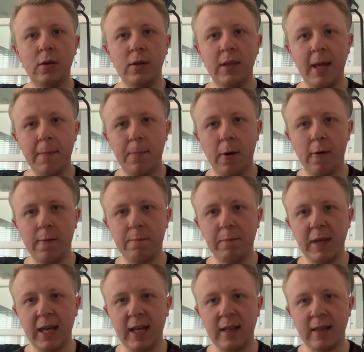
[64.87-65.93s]
they both
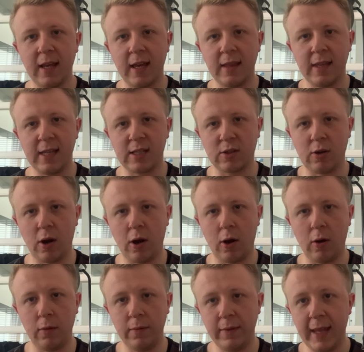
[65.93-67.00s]
meet this
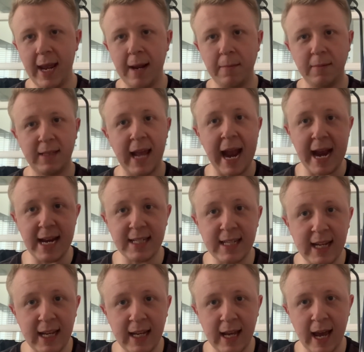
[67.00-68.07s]
girl named
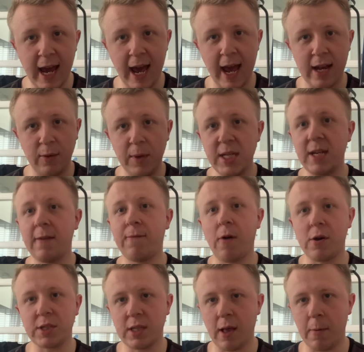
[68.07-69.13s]
Daisy, and Luigi
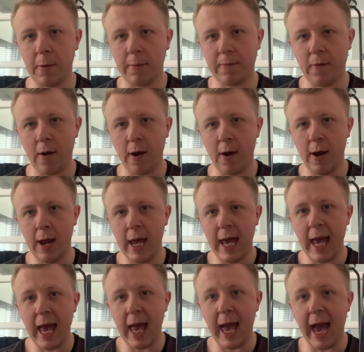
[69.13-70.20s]
falls in love with her,
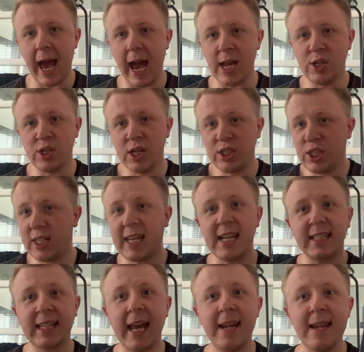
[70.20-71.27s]
and she
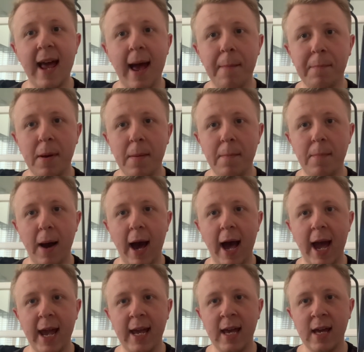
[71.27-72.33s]
gets kidnapped
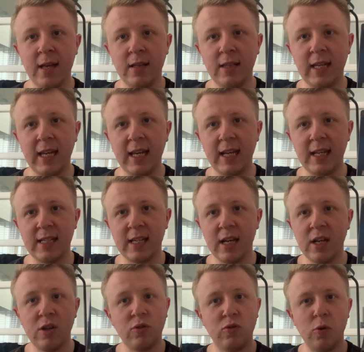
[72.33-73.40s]
by these
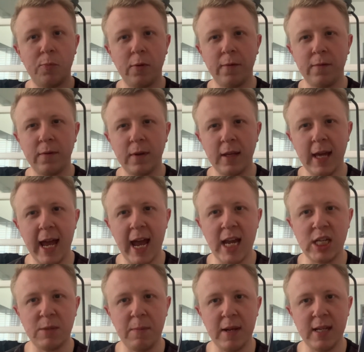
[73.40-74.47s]
group of
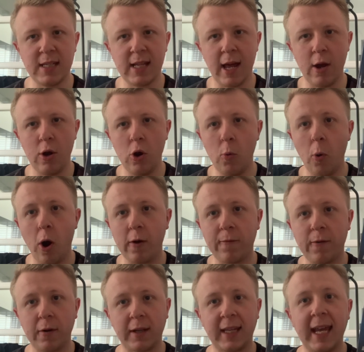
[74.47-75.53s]
henchmen that who work
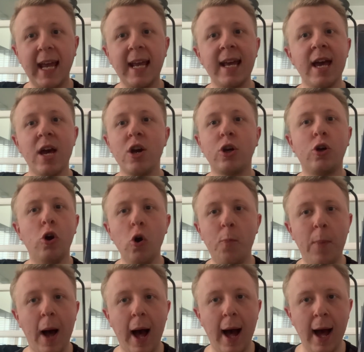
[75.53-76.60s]
for King
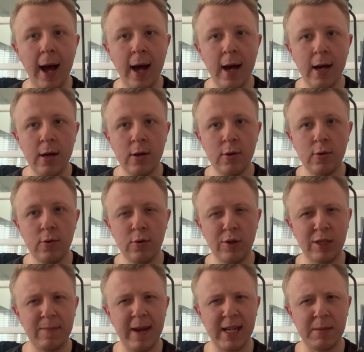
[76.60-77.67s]
Koopa, who
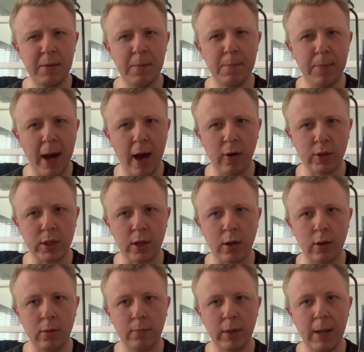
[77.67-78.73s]
is meant to be
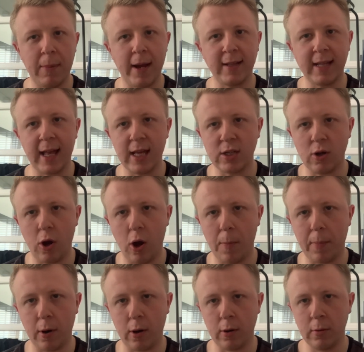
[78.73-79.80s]
Bowser, played by Dennis
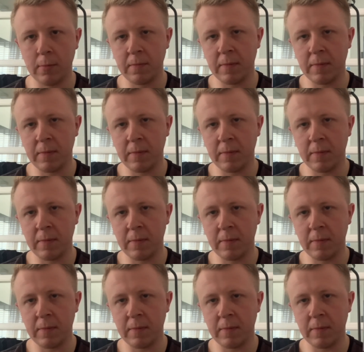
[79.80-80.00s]
Hopper.